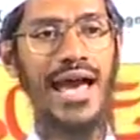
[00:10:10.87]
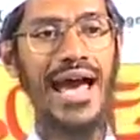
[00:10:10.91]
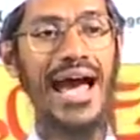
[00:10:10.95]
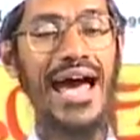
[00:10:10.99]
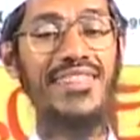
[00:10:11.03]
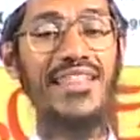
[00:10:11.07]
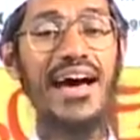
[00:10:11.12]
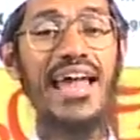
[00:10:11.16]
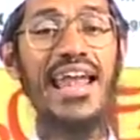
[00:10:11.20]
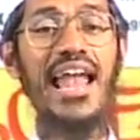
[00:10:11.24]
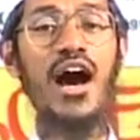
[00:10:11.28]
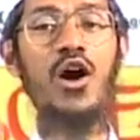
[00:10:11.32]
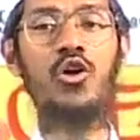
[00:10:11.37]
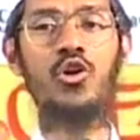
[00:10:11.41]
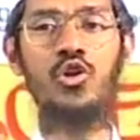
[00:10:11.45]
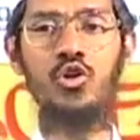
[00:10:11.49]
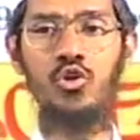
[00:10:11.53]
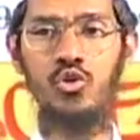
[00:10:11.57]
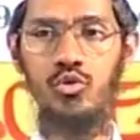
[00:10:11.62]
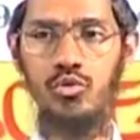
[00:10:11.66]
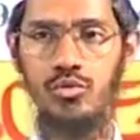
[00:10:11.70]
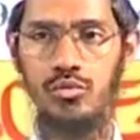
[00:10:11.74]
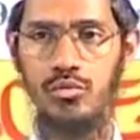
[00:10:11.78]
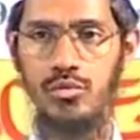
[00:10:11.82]
has allowed
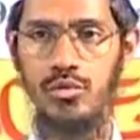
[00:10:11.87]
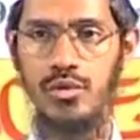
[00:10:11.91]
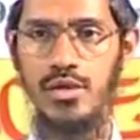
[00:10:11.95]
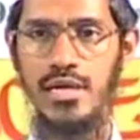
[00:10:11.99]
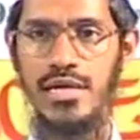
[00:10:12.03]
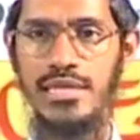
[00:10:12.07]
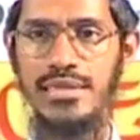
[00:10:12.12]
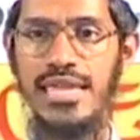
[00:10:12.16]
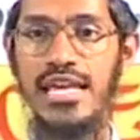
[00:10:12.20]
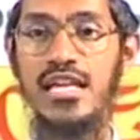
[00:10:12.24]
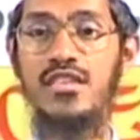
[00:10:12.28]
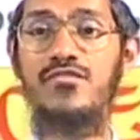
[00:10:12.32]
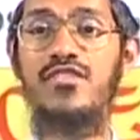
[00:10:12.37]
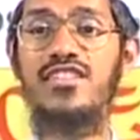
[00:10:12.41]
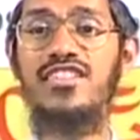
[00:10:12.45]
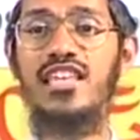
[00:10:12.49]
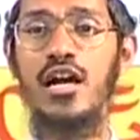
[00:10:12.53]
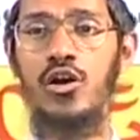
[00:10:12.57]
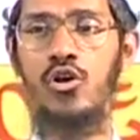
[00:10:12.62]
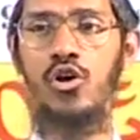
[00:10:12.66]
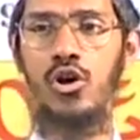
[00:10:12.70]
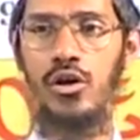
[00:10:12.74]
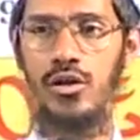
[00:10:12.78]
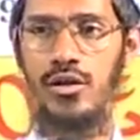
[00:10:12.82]
you things
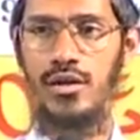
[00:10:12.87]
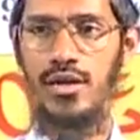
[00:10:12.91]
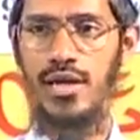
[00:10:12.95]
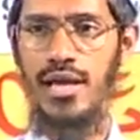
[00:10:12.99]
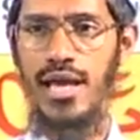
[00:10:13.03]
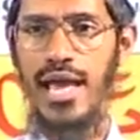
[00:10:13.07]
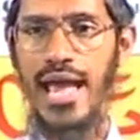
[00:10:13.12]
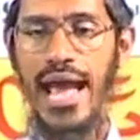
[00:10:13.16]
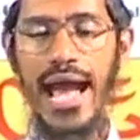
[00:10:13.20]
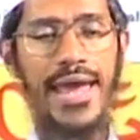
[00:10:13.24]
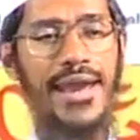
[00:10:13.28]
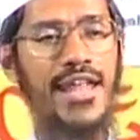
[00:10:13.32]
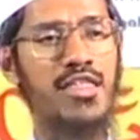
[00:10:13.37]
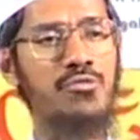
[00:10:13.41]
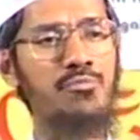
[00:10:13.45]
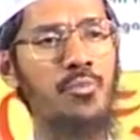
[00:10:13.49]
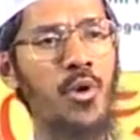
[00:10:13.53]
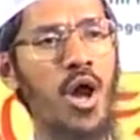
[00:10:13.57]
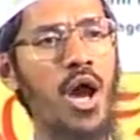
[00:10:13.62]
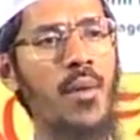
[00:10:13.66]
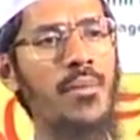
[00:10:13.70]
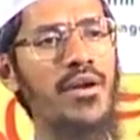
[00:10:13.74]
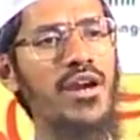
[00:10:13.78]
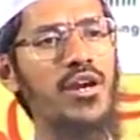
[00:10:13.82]
which are good and has
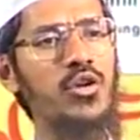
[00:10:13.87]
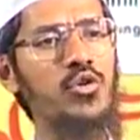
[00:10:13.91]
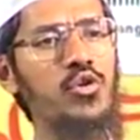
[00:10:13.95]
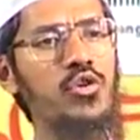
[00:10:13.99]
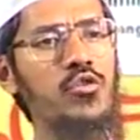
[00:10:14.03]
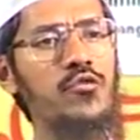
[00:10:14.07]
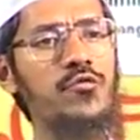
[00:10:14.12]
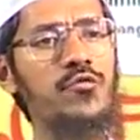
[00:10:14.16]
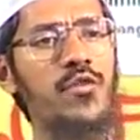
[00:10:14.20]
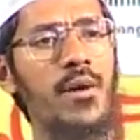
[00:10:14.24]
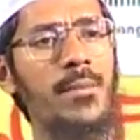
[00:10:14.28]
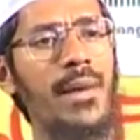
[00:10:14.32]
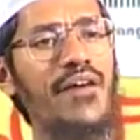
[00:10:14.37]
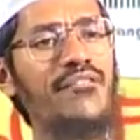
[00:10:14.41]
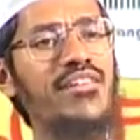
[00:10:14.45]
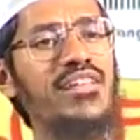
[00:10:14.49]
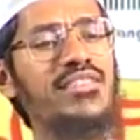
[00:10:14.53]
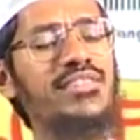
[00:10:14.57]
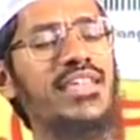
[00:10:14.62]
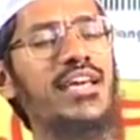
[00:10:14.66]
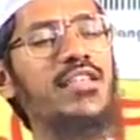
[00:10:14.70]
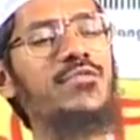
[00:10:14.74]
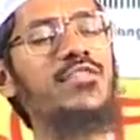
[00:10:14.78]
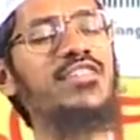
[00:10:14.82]
prohibited you from
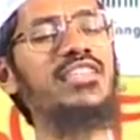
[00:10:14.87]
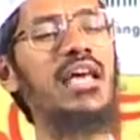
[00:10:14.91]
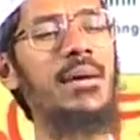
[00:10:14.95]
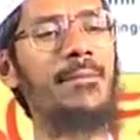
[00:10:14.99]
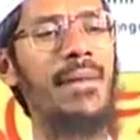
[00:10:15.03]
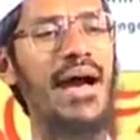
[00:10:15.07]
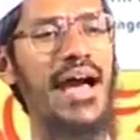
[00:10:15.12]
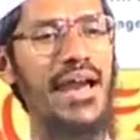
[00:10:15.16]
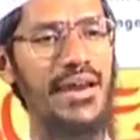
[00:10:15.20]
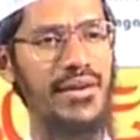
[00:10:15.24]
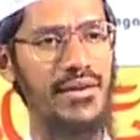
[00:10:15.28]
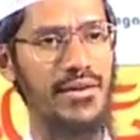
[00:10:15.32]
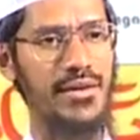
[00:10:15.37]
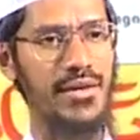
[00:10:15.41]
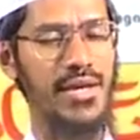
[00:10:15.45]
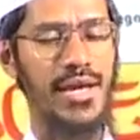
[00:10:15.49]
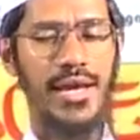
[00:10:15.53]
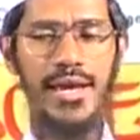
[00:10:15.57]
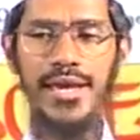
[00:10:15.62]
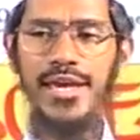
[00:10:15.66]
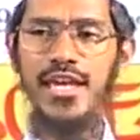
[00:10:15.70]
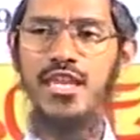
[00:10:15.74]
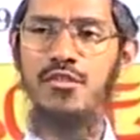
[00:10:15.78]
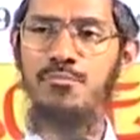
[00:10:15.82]
having things which are
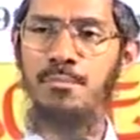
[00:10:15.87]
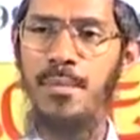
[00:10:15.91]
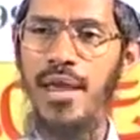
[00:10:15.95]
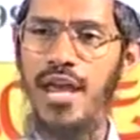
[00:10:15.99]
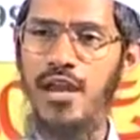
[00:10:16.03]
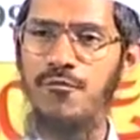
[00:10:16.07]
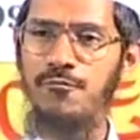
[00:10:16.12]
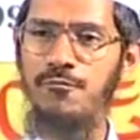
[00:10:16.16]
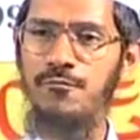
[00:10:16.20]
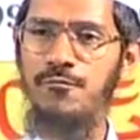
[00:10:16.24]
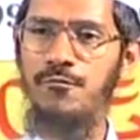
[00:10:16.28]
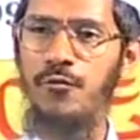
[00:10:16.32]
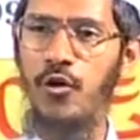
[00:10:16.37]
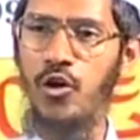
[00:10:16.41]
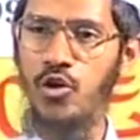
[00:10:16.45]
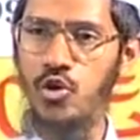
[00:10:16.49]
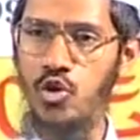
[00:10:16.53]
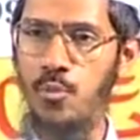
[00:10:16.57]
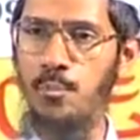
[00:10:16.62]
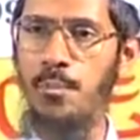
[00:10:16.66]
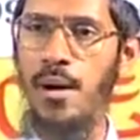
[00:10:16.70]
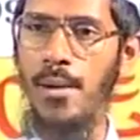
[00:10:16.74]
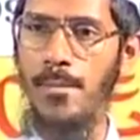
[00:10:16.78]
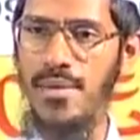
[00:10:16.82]
bad. He's made for
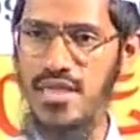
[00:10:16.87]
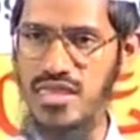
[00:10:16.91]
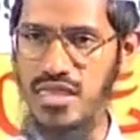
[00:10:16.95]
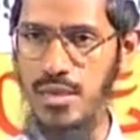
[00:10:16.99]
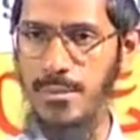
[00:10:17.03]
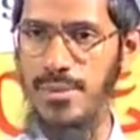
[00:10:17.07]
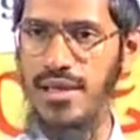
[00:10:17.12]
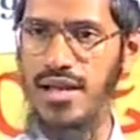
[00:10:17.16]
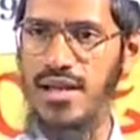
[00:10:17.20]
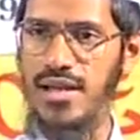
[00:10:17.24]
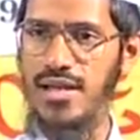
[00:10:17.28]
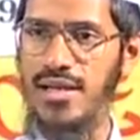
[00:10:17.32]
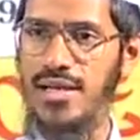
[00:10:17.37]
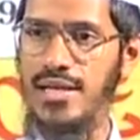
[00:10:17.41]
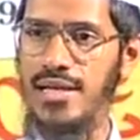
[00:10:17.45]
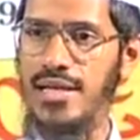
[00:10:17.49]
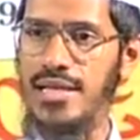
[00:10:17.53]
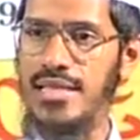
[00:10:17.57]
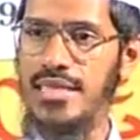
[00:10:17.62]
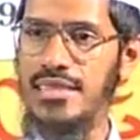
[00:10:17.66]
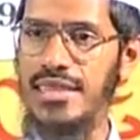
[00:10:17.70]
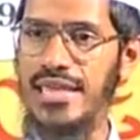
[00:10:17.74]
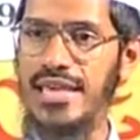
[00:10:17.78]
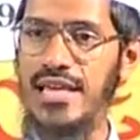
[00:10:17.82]
you permissible
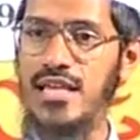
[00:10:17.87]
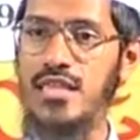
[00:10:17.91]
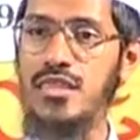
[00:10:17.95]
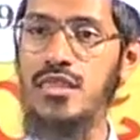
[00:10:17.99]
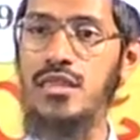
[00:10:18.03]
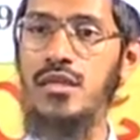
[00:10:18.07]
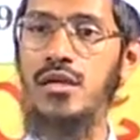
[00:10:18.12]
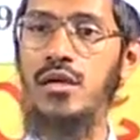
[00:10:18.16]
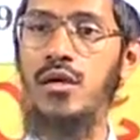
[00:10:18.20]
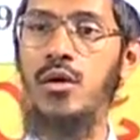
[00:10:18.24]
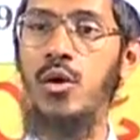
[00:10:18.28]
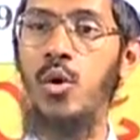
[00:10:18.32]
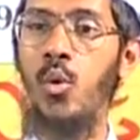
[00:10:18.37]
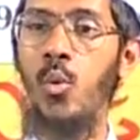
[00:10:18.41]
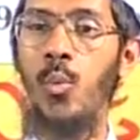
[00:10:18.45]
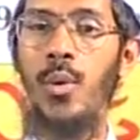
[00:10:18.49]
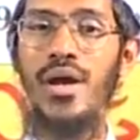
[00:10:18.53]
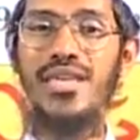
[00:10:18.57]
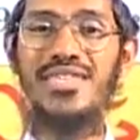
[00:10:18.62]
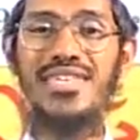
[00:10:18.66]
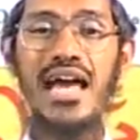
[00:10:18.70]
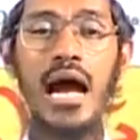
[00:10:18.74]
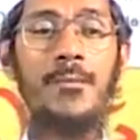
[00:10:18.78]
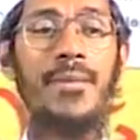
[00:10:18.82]
things
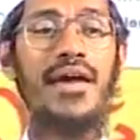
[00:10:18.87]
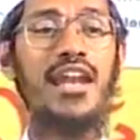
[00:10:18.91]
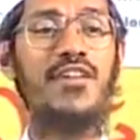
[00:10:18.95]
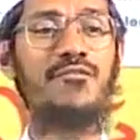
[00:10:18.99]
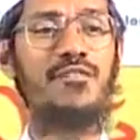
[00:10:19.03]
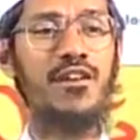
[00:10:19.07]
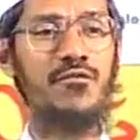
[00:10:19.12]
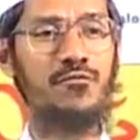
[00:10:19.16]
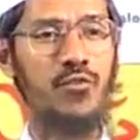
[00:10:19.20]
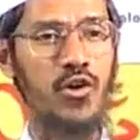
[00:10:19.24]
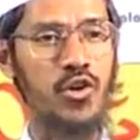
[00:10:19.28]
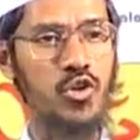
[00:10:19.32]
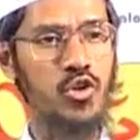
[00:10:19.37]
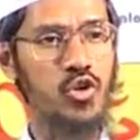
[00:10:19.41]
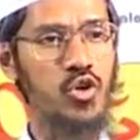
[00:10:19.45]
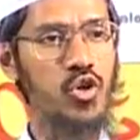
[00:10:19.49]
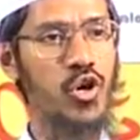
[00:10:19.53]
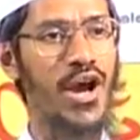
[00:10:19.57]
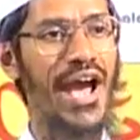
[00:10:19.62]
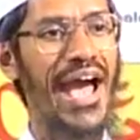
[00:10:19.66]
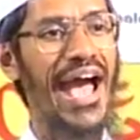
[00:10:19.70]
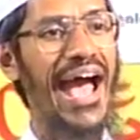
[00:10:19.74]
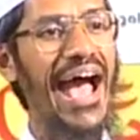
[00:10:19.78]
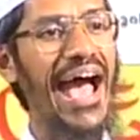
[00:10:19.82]
which are benefit for you
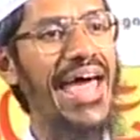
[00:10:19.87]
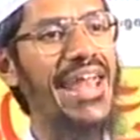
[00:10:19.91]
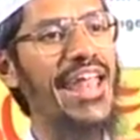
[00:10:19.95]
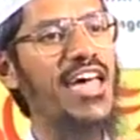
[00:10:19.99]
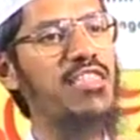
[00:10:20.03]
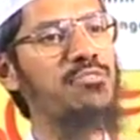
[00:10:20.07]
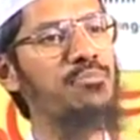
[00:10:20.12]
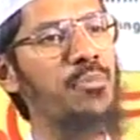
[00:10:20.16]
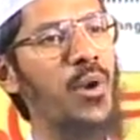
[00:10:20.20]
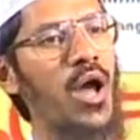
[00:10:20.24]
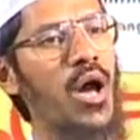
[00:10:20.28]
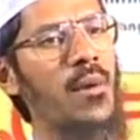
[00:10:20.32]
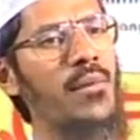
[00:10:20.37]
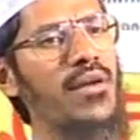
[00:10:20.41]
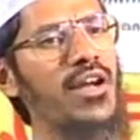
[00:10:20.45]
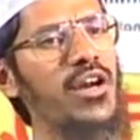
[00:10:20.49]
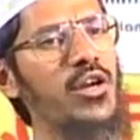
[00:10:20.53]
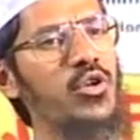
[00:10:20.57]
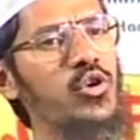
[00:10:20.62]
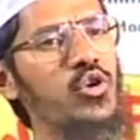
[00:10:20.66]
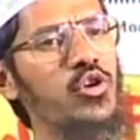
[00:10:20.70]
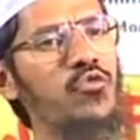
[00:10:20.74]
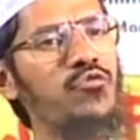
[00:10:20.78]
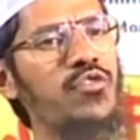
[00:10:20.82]
and has
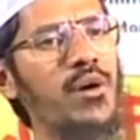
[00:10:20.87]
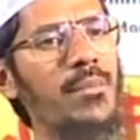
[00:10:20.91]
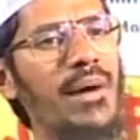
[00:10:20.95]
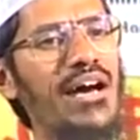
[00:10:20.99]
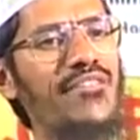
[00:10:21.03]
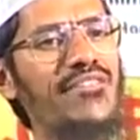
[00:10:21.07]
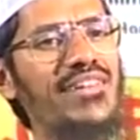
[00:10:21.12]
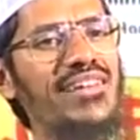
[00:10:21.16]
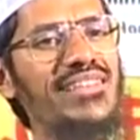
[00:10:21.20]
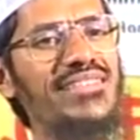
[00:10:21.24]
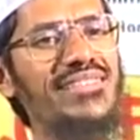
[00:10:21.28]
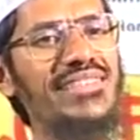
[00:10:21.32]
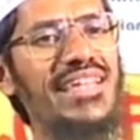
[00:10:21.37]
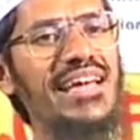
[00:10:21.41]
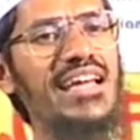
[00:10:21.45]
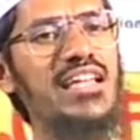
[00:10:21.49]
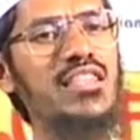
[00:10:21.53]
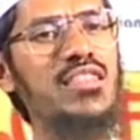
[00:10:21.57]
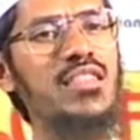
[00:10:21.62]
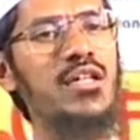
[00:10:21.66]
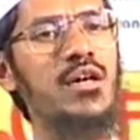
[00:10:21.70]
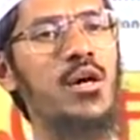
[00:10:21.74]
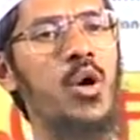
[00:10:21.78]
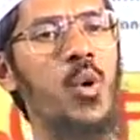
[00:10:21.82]
prohibited you from having
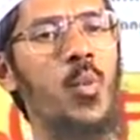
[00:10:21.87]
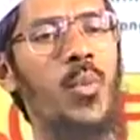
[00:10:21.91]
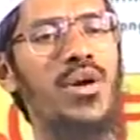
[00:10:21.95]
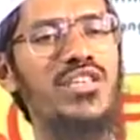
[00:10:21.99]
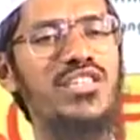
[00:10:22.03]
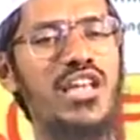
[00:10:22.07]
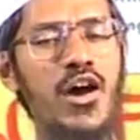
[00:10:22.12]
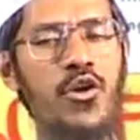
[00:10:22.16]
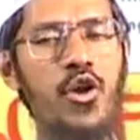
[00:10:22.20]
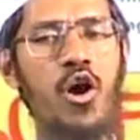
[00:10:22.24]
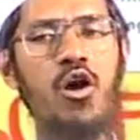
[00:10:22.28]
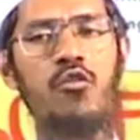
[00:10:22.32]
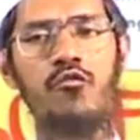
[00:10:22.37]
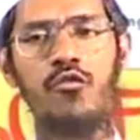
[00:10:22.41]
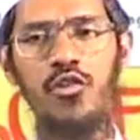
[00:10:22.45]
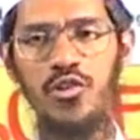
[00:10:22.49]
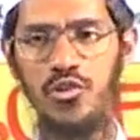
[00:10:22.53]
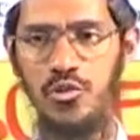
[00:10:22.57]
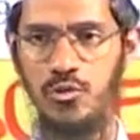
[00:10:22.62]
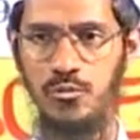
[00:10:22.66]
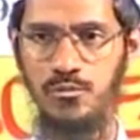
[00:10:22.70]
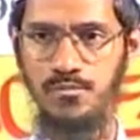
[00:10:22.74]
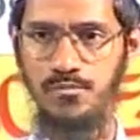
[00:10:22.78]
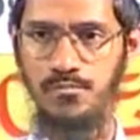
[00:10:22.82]
things which are wrong
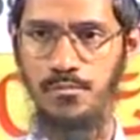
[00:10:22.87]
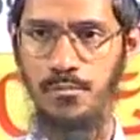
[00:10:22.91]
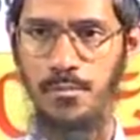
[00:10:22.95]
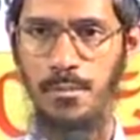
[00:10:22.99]
for you.